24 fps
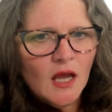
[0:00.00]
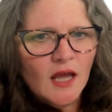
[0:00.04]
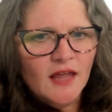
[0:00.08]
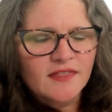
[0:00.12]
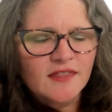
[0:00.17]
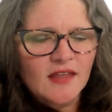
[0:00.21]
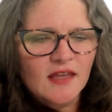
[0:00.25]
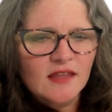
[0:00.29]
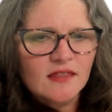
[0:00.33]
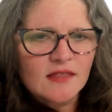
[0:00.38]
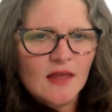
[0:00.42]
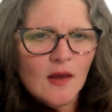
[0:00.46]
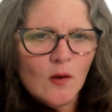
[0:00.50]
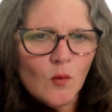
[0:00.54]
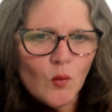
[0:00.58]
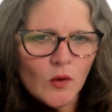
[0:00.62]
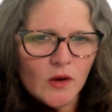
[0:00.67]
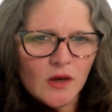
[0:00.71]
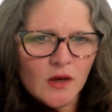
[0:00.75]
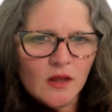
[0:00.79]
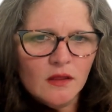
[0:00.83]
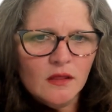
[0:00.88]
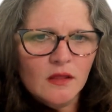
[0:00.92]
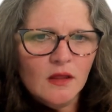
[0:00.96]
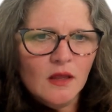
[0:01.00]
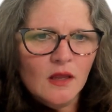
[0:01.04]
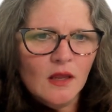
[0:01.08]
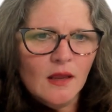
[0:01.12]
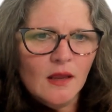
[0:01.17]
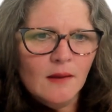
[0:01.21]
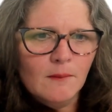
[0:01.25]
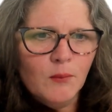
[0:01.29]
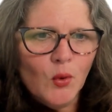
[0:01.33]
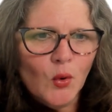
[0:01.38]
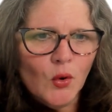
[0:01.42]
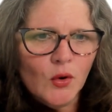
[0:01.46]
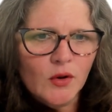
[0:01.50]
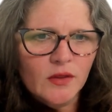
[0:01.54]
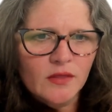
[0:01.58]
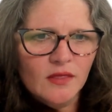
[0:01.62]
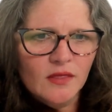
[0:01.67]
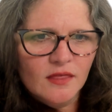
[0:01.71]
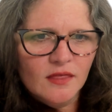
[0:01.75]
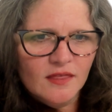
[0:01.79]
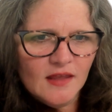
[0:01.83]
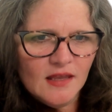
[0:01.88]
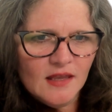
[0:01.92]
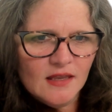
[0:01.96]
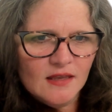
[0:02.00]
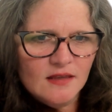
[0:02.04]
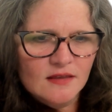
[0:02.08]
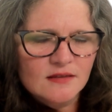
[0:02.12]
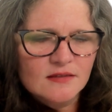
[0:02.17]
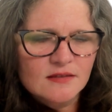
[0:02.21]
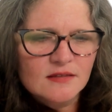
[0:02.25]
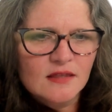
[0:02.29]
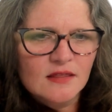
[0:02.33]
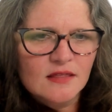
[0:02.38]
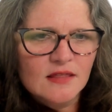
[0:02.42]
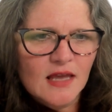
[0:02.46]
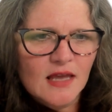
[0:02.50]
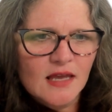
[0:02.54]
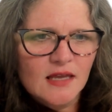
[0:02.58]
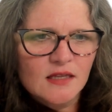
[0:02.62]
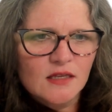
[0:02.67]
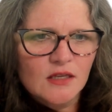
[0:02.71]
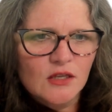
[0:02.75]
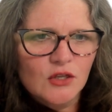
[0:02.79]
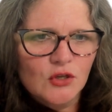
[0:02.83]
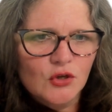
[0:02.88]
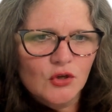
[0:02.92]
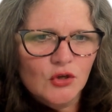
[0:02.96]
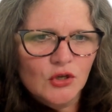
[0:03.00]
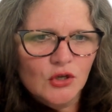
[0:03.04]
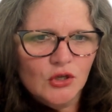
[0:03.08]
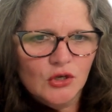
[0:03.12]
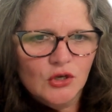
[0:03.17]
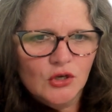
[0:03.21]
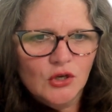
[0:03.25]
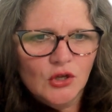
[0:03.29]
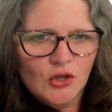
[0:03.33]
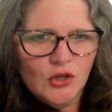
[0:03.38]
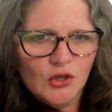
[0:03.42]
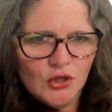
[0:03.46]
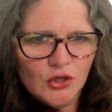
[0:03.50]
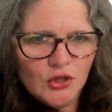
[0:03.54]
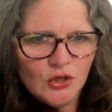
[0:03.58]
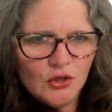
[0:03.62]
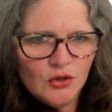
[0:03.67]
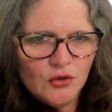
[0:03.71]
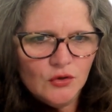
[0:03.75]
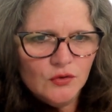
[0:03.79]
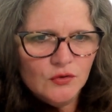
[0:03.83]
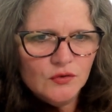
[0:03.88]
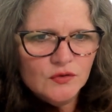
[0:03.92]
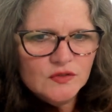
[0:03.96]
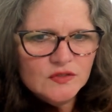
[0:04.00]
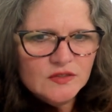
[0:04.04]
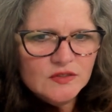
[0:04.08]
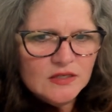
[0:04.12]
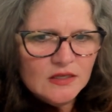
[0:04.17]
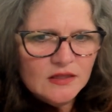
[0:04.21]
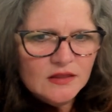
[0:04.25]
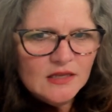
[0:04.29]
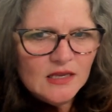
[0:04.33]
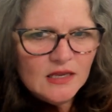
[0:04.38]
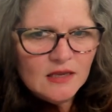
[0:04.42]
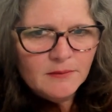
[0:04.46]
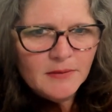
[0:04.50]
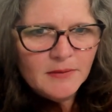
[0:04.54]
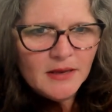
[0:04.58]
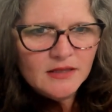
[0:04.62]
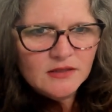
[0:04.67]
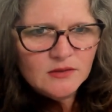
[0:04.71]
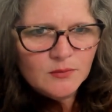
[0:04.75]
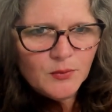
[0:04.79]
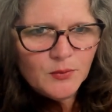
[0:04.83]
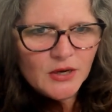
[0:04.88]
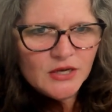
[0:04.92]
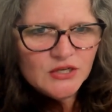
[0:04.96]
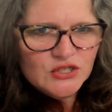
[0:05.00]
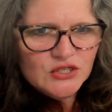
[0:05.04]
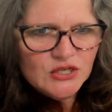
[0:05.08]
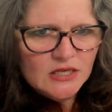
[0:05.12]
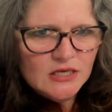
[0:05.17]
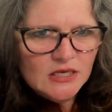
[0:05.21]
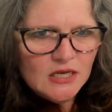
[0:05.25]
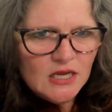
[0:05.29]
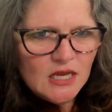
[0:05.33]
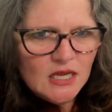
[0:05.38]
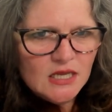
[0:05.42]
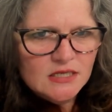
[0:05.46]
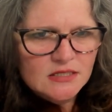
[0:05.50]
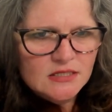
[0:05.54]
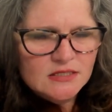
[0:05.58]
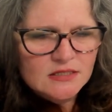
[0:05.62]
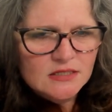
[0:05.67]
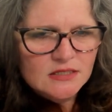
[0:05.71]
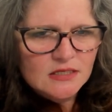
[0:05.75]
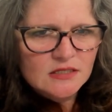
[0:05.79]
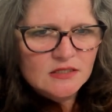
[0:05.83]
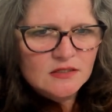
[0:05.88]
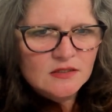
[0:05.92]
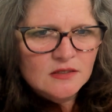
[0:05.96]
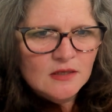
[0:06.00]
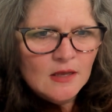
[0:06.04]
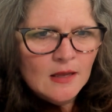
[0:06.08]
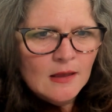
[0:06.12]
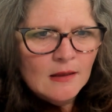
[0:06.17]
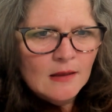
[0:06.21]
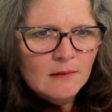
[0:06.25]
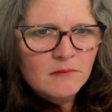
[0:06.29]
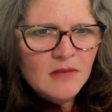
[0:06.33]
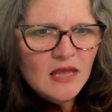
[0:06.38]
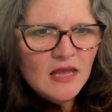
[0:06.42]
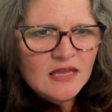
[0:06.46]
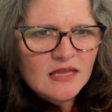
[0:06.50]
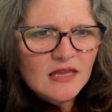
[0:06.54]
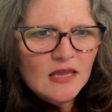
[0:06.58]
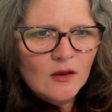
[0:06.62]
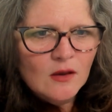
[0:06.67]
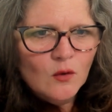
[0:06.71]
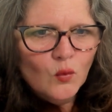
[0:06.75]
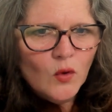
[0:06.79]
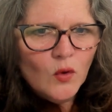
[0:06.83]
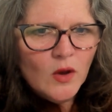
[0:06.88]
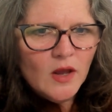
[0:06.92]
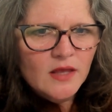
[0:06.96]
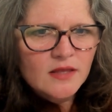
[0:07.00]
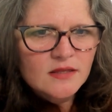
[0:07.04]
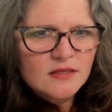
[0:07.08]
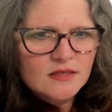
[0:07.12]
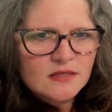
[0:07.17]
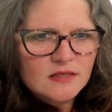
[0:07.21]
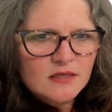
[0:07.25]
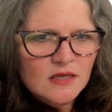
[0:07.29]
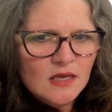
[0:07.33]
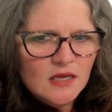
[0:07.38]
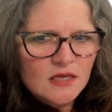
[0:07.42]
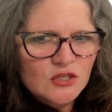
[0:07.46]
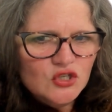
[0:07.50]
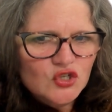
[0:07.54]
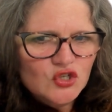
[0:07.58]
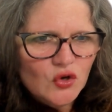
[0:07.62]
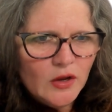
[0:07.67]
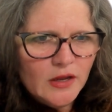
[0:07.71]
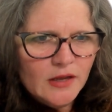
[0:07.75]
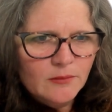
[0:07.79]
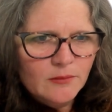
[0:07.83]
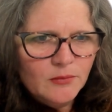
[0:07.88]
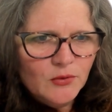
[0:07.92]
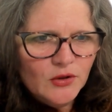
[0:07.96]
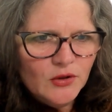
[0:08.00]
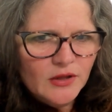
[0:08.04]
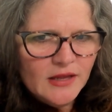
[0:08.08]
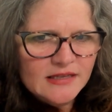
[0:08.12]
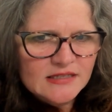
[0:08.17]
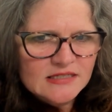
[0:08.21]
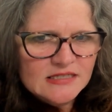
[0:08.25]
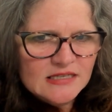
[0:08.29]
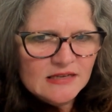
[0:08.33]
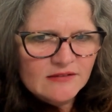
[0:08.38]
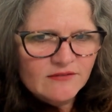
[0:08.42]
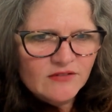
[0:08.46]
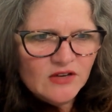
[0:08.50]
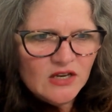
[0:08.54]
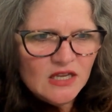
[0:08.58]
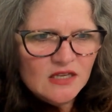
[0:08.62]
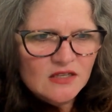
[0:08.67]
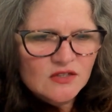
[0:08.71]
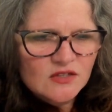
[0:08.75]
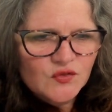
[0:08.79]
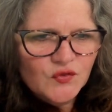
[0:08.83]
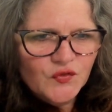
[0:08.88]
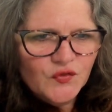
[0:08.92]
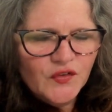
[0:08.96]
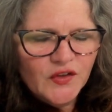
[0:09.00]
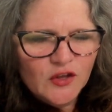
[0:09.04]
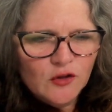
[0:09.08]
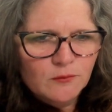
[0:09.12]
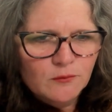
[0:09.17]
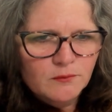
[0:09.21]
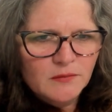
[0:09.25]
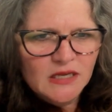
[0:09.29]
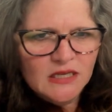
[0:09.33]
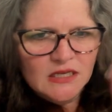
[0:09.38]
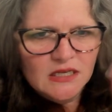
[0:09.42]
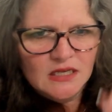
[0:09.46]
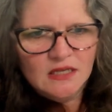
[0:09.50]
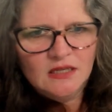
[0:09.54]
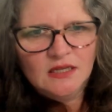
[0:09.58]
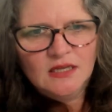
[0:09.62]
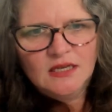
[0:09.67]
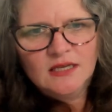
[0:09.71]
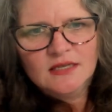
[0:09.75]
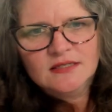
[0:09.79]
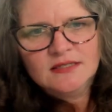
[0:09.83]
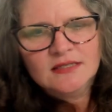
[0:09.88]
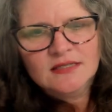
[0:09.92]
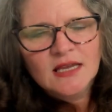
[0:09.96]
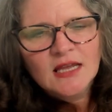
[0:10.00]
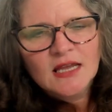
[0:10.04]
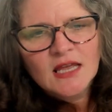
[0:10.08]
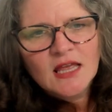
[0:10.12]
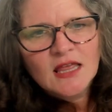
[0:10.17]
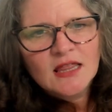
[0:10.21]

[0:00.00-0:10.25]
I think that one of the important things that you could use to think about depression is this: making once enjoyable activities feel meaningless.